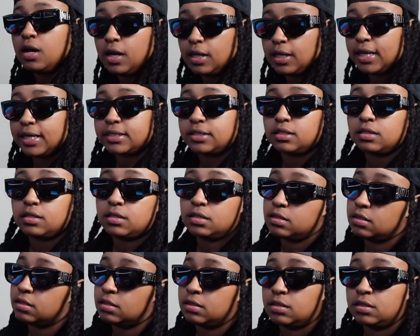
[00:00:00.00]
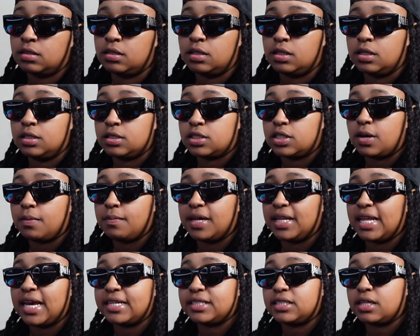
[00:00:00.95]
Alexa, turn my
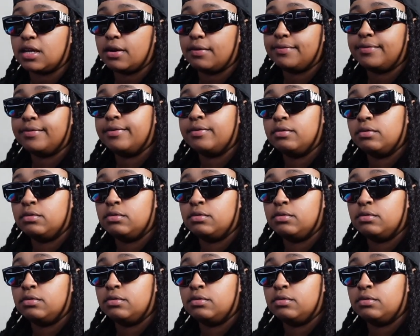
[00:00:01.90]
lights off.